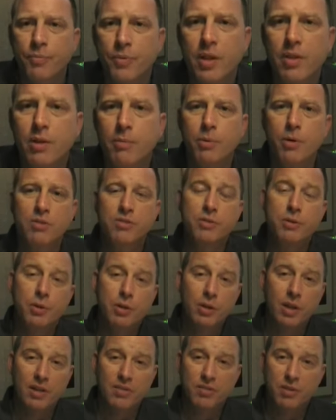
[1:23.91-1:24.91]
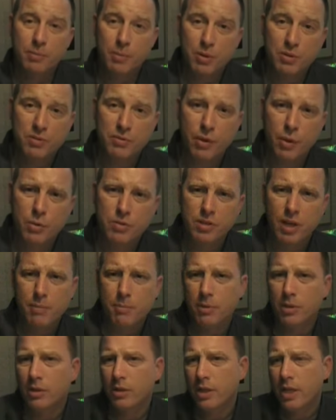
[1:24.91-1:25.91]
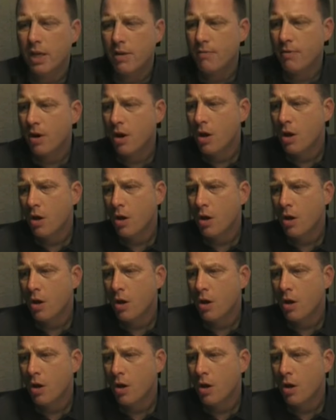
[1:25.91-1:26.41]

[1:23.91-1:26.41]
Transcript: and the person who collects the most votes, I believe,